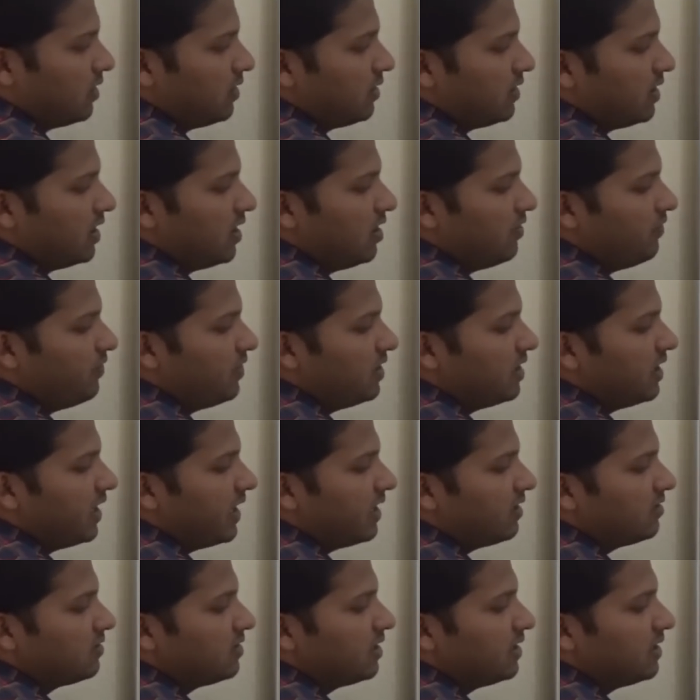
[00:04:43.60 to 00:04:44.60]
Till we
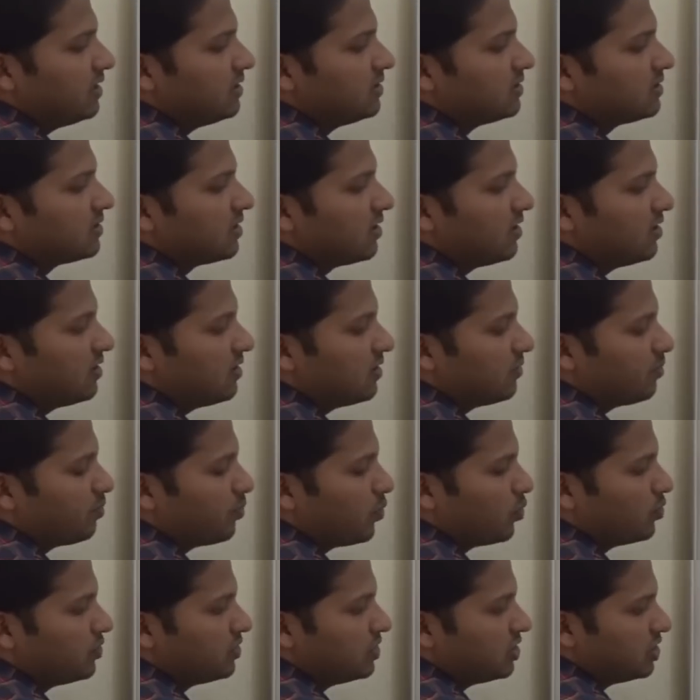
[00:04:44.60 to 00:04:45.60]
get the insert
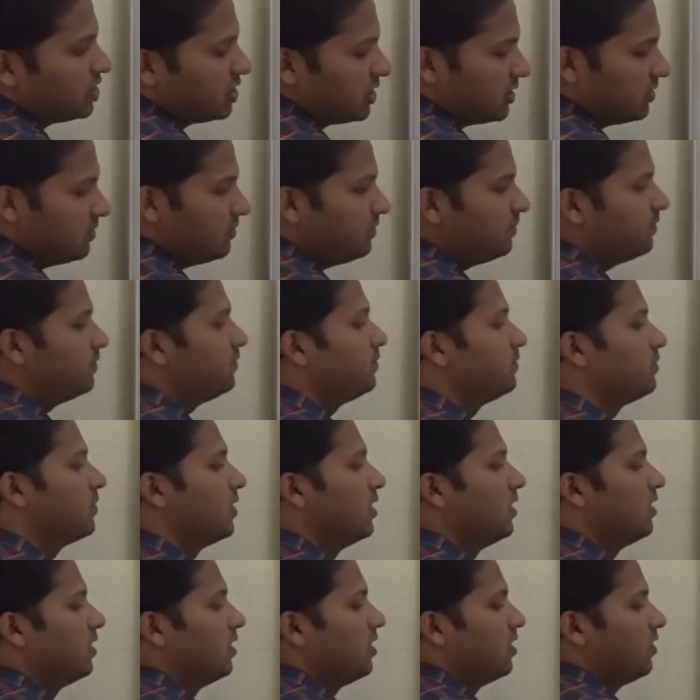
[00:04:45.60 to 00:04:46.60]
position,
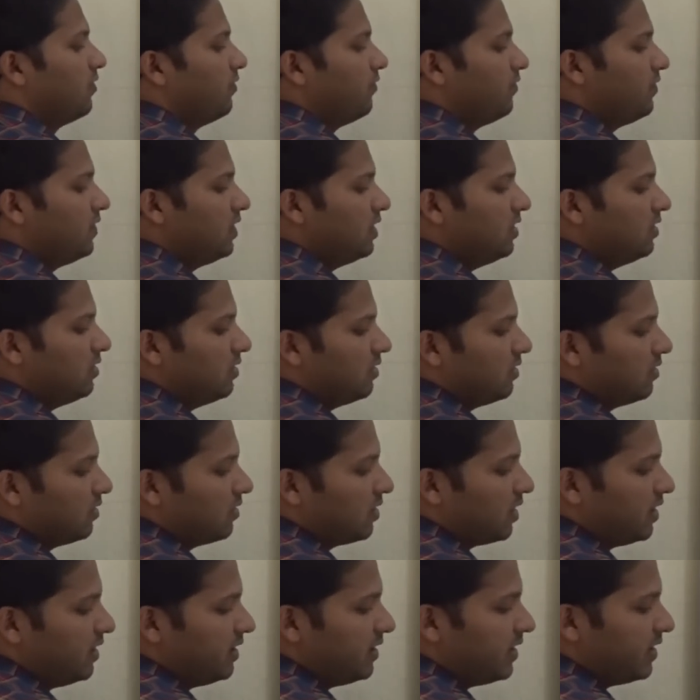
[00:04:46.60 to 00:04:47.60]
we
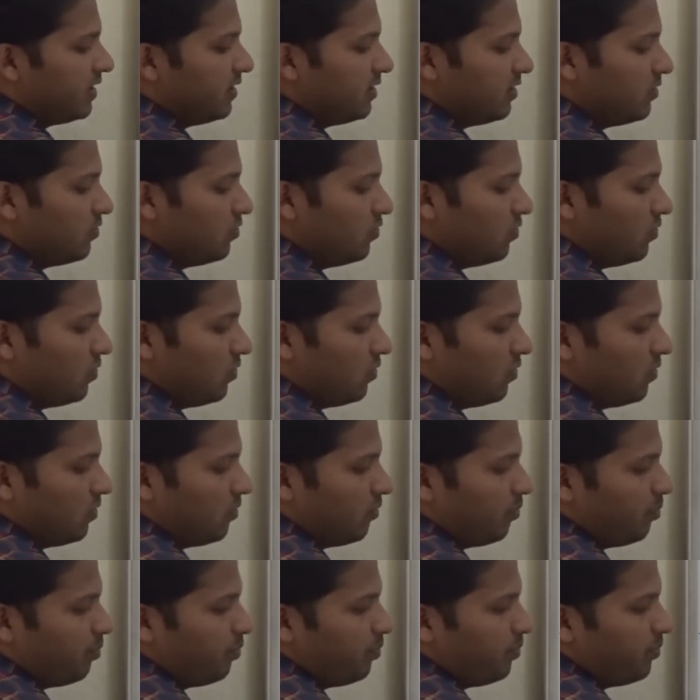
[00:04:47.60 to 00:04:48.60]
continue.
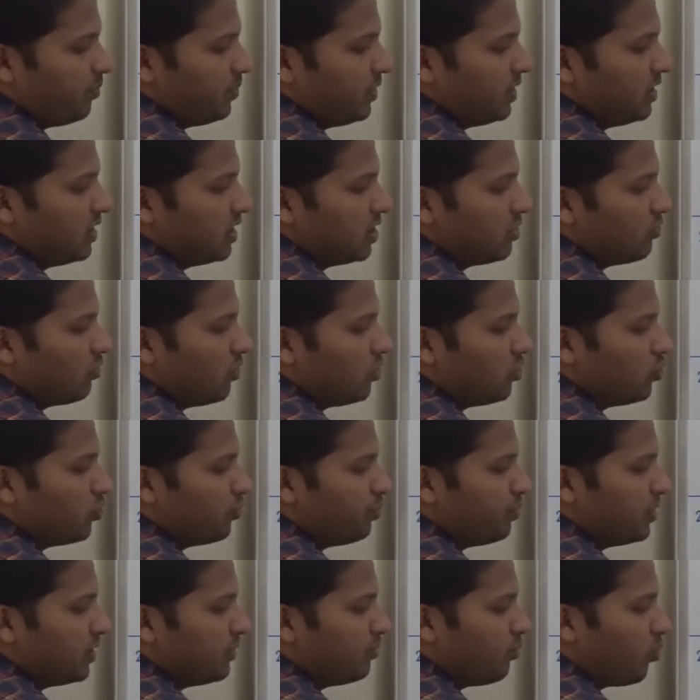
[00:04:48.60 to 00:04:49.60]
P equal to
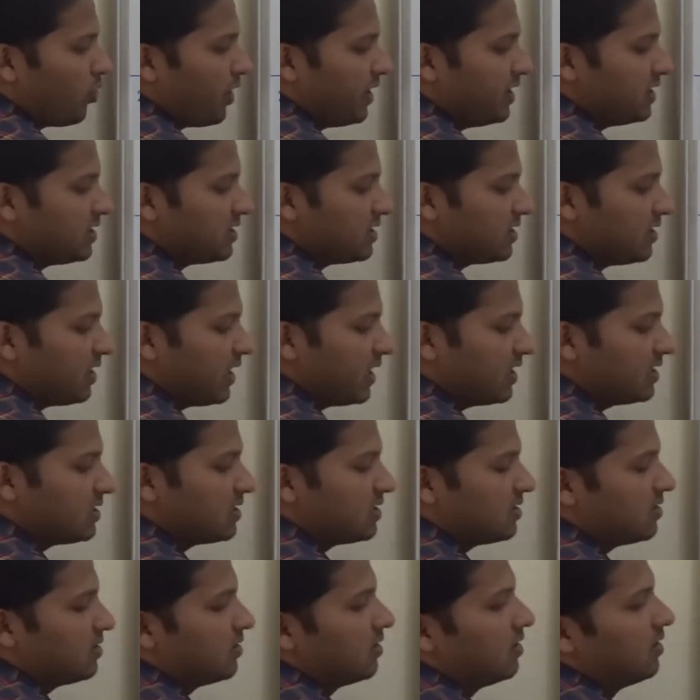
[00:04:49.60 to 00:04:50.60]
P points
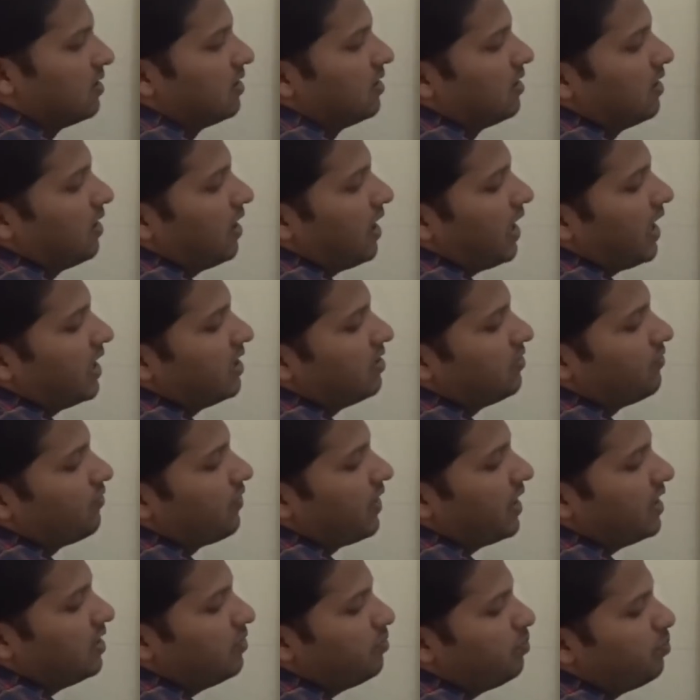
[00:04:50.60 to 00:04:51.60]
next. And
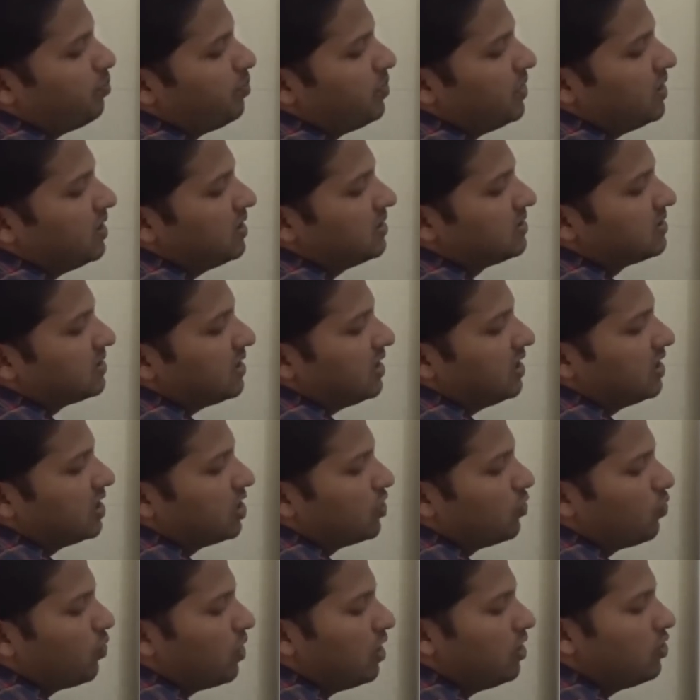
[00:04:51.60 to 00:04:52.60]
when P is
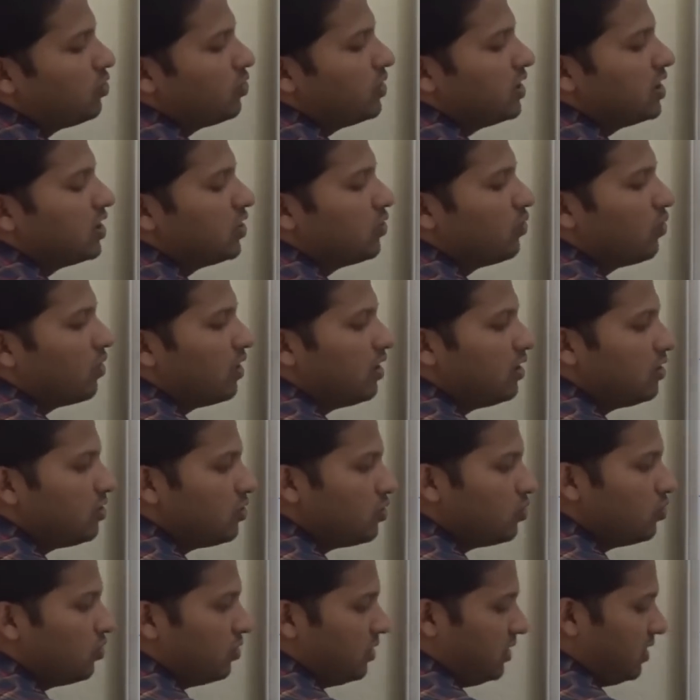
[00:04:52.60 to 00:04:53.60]
equal
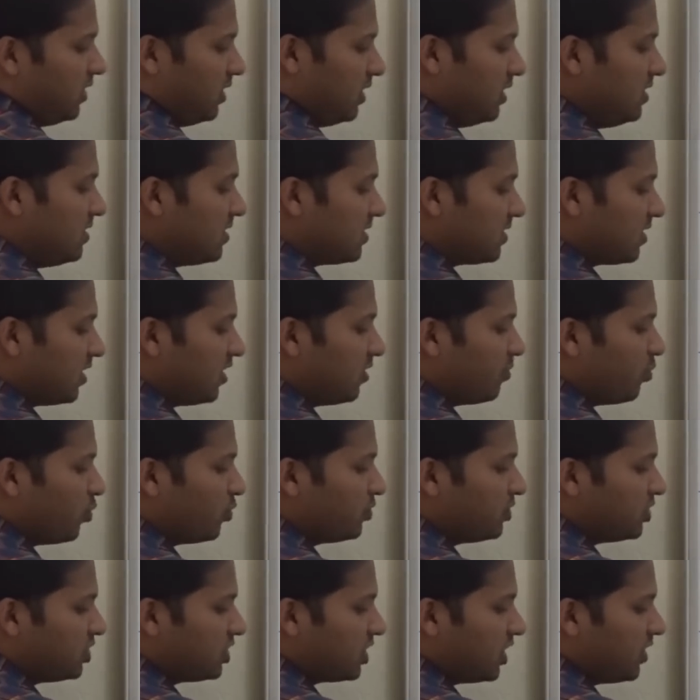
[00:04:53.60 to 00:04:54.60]
to insert
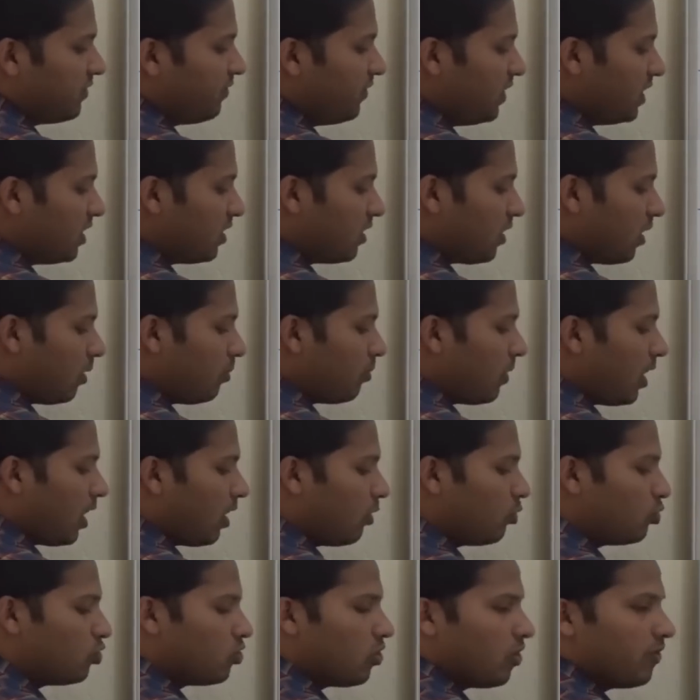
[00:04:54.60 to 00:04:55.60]
position, we come
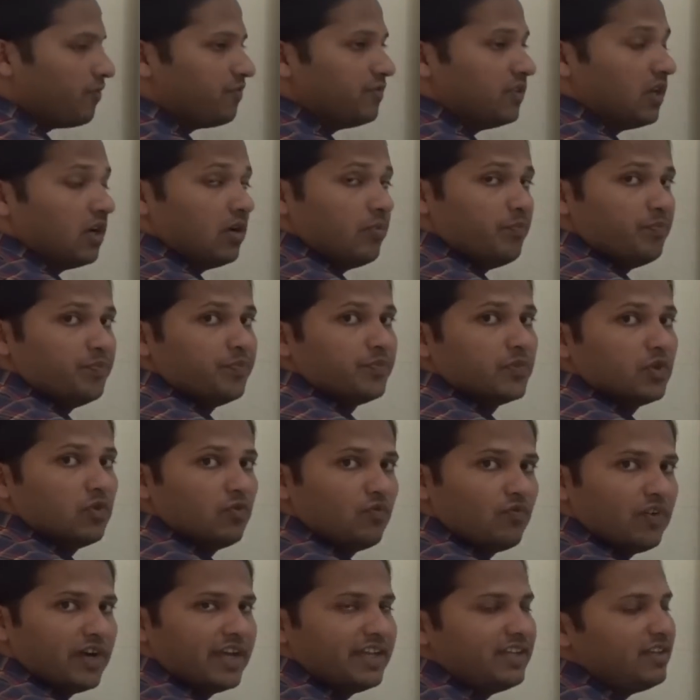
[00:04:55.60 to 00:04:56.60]
out of the
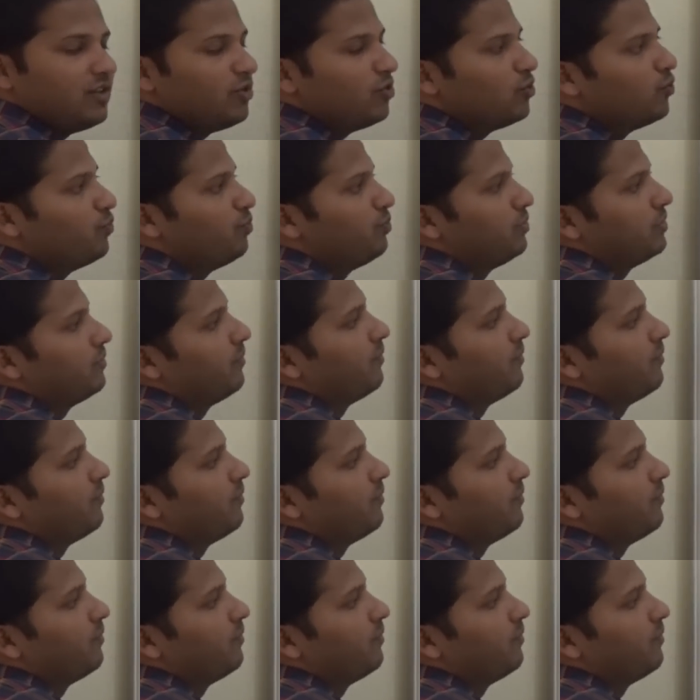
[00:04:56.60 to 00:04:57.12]
while loop.